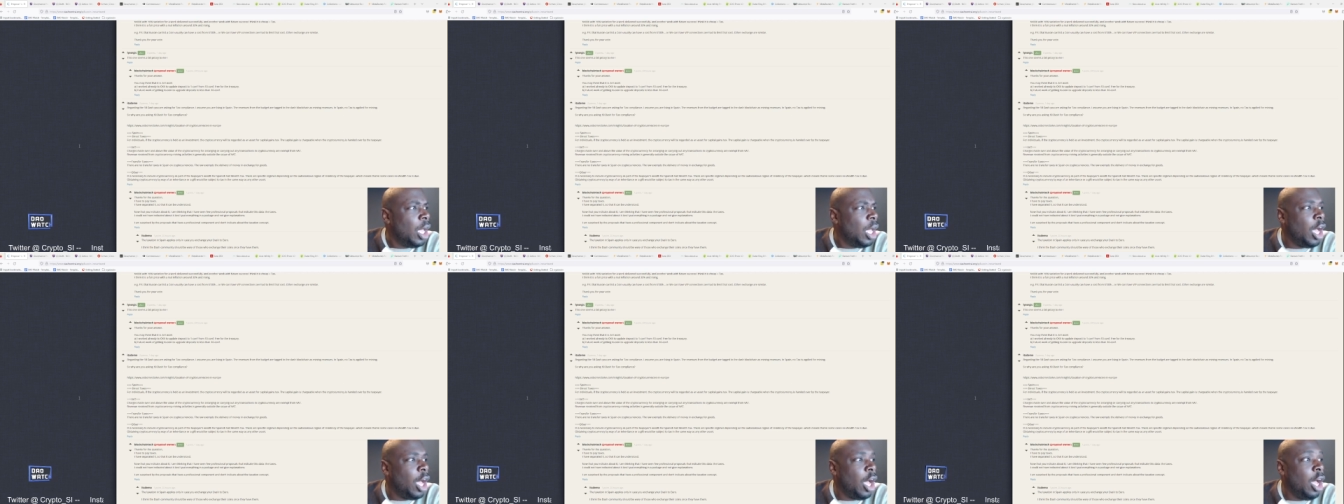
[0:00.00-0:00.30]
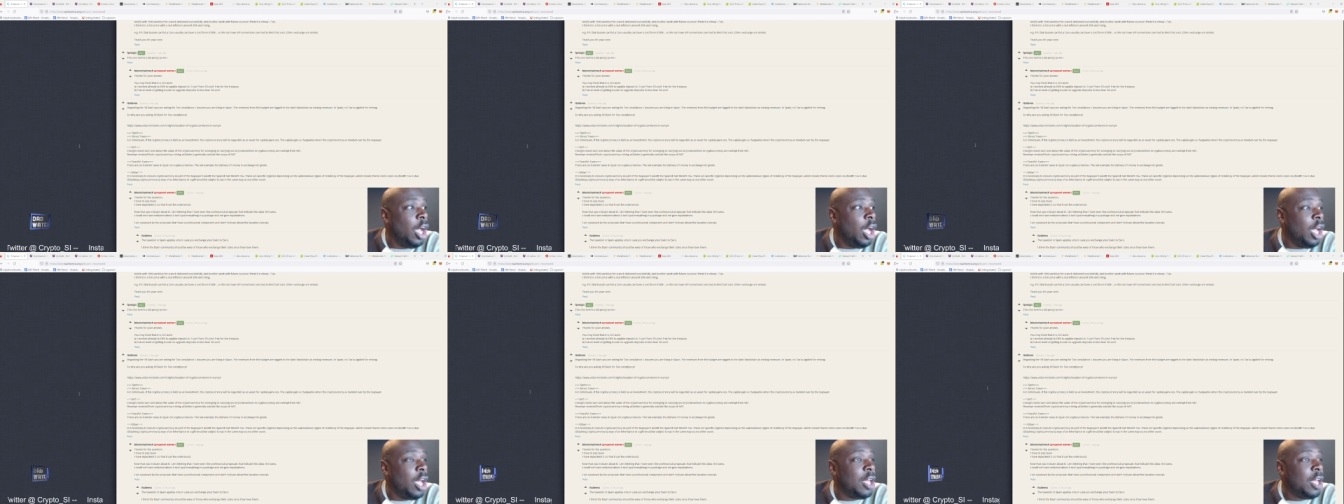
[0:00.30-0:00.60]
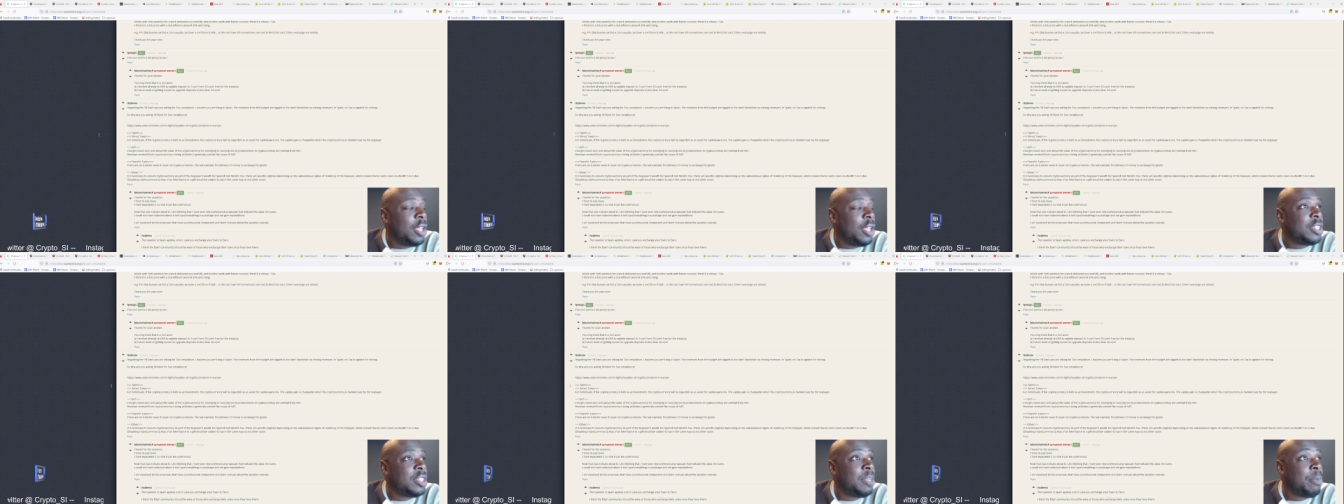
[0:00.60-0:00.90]

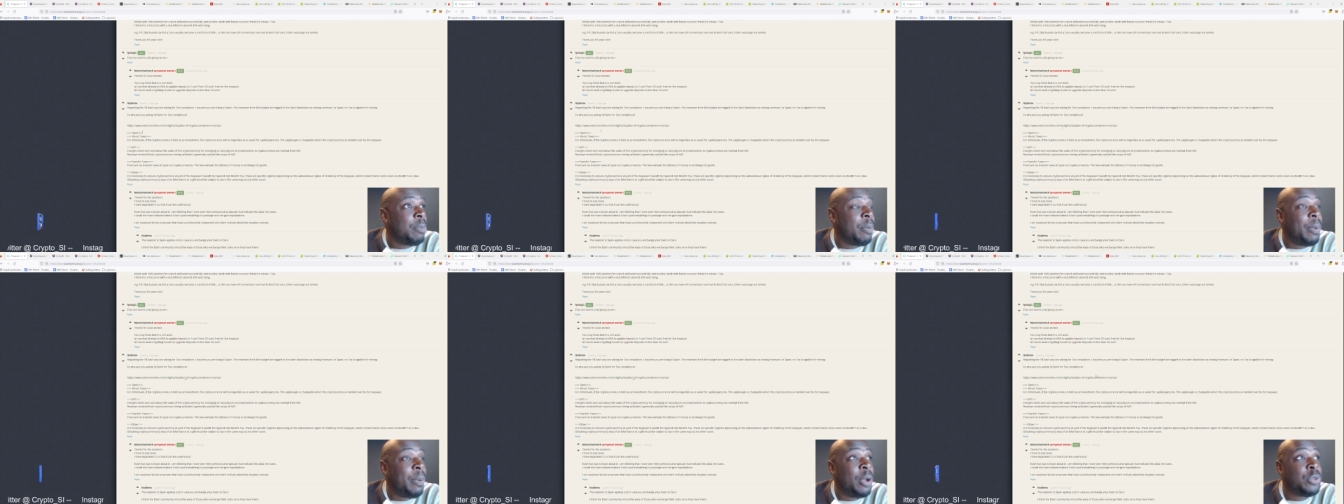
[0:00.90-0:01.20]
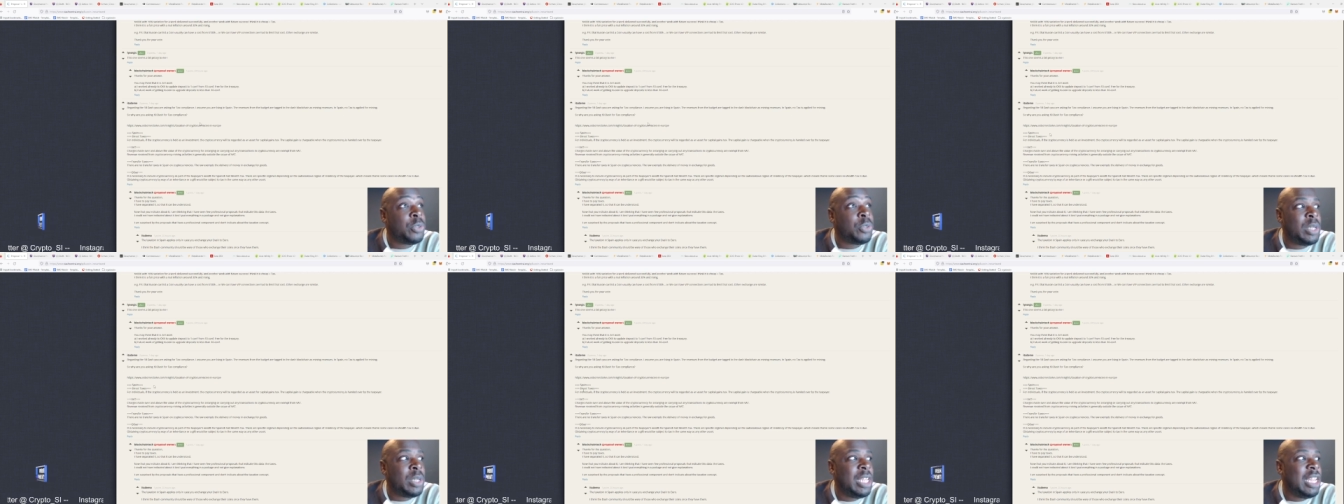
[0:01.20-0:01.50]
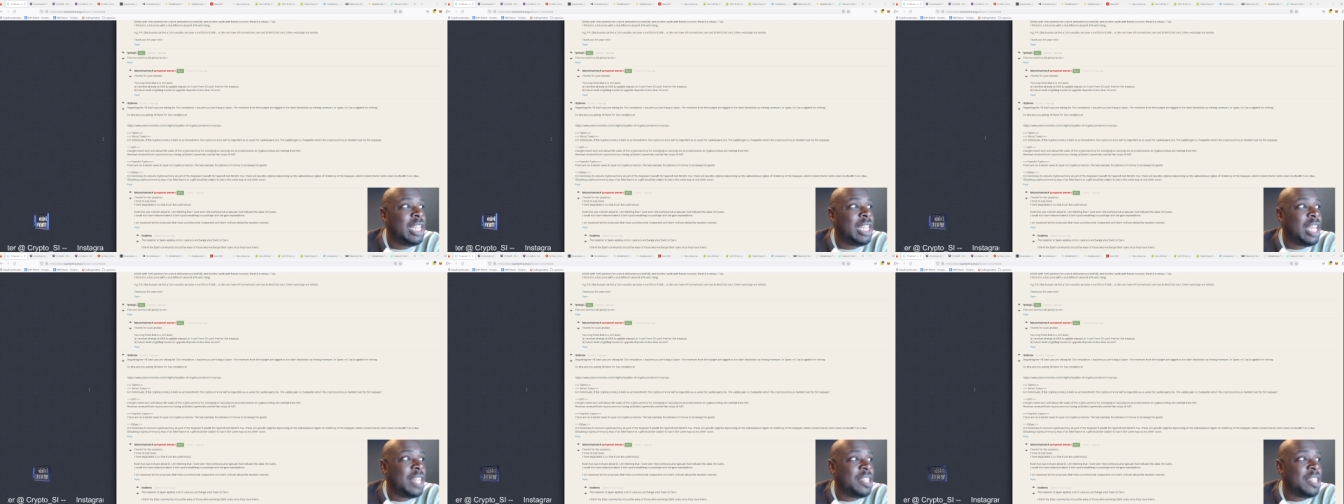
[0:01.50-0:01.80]
Uh, the proposal
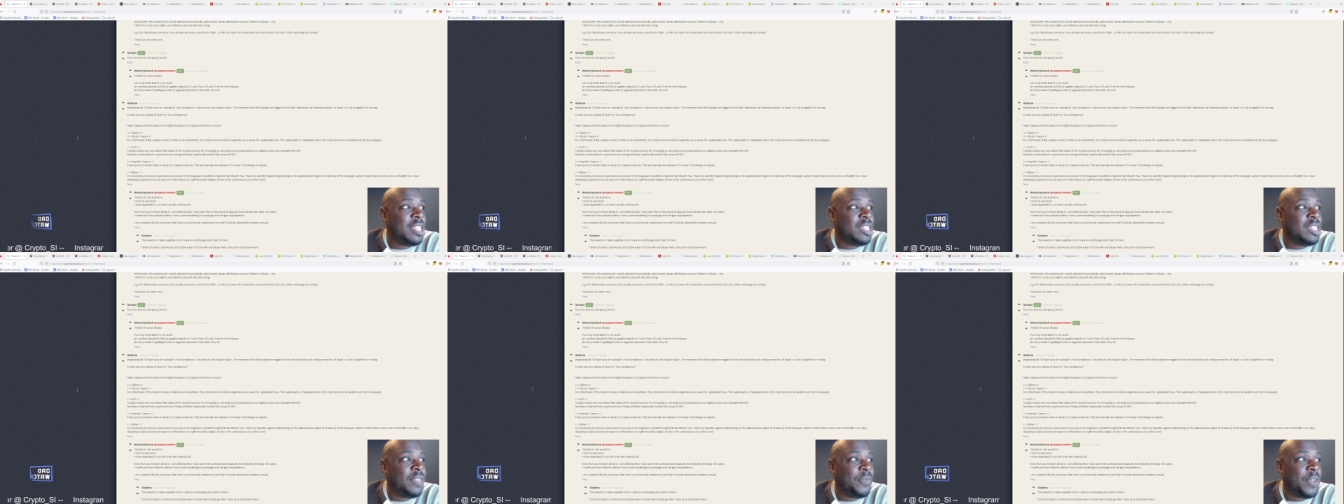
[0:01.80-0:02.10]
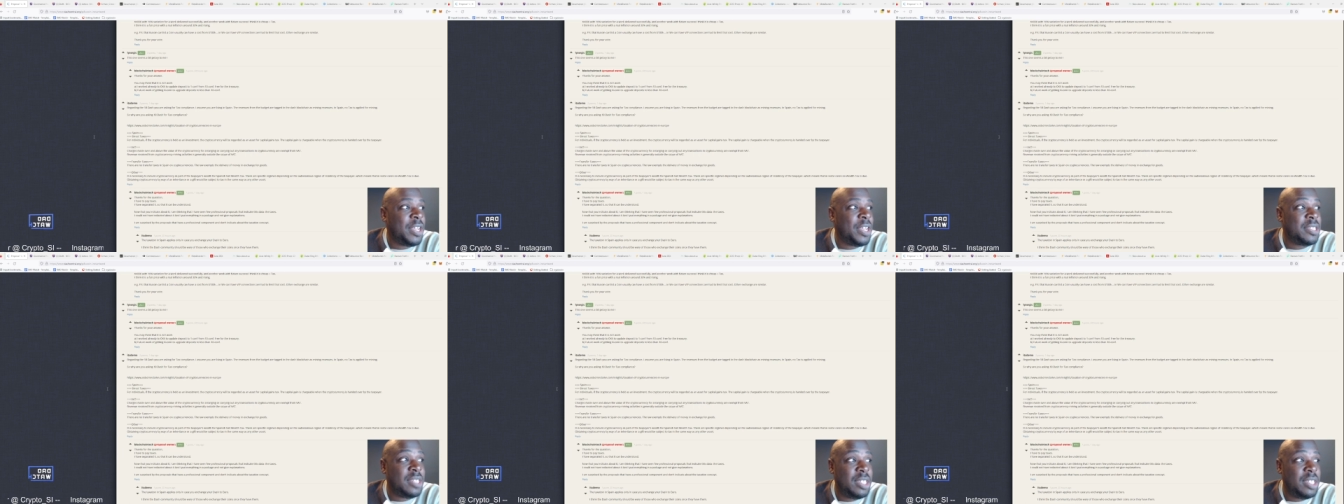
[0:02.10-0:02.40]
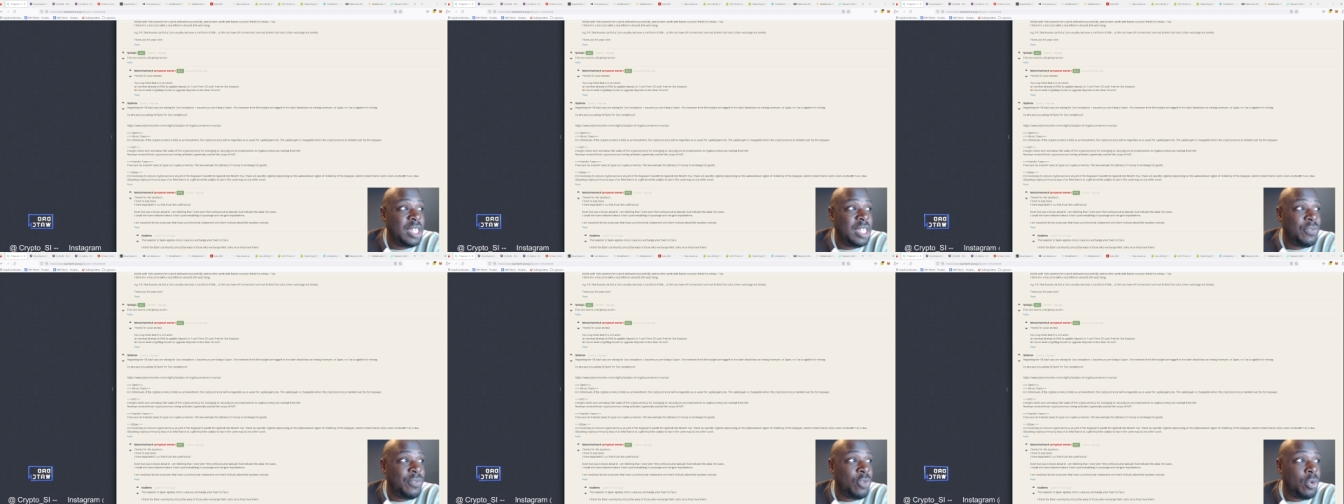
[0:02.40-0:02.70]
clearly identifies
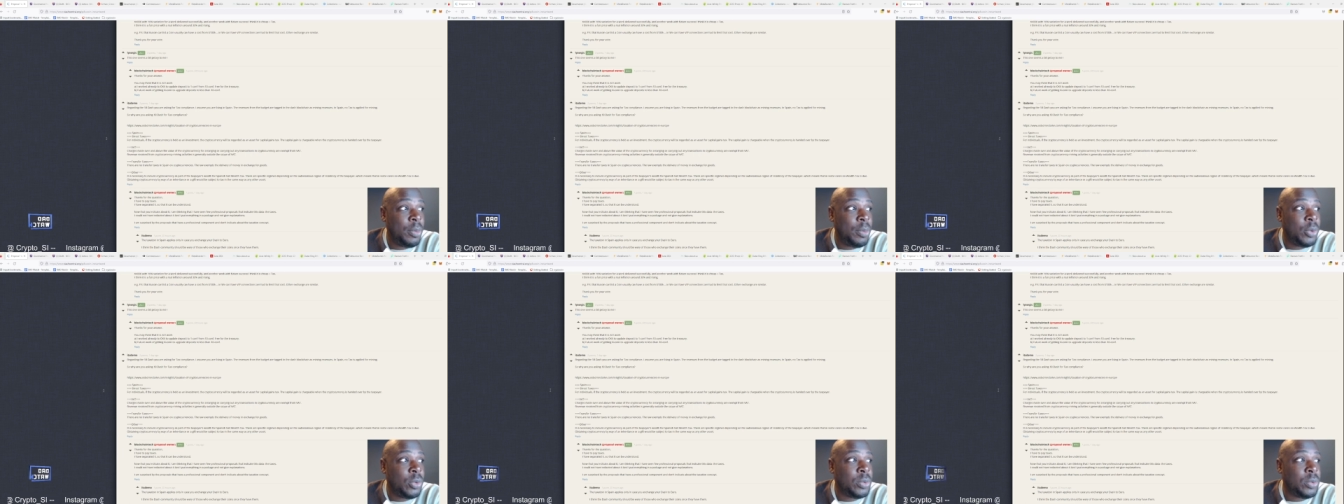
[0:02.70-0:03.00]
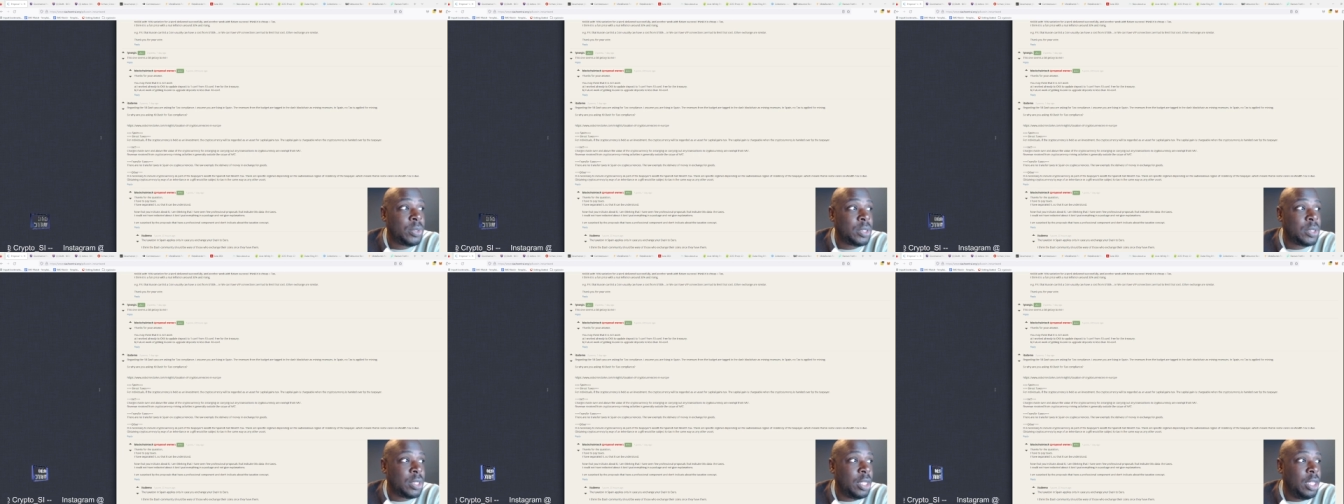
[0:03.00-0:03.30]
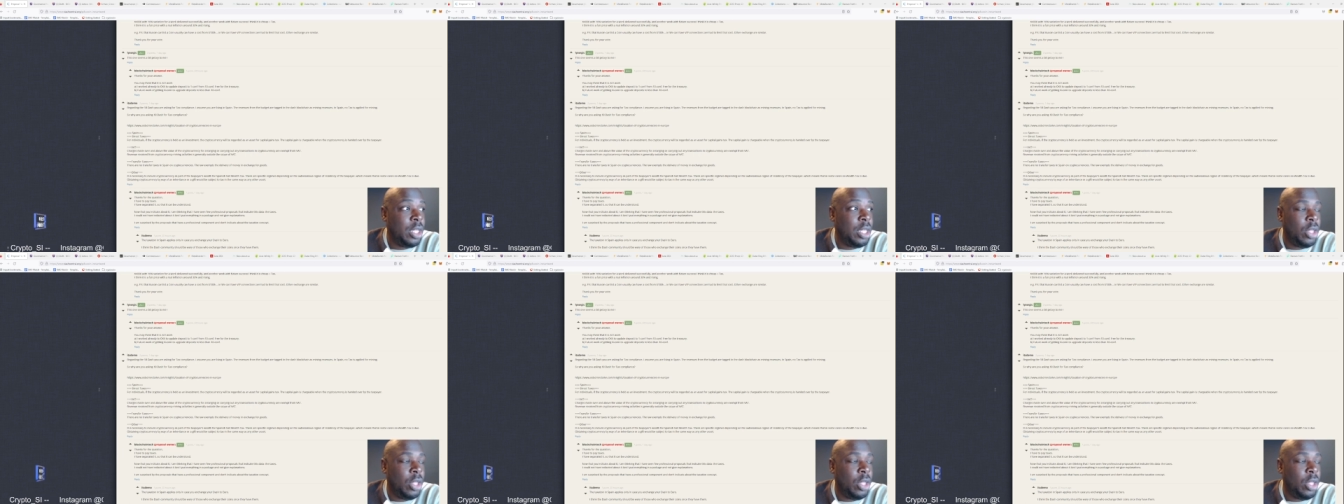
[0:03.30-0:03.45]
the deliverables,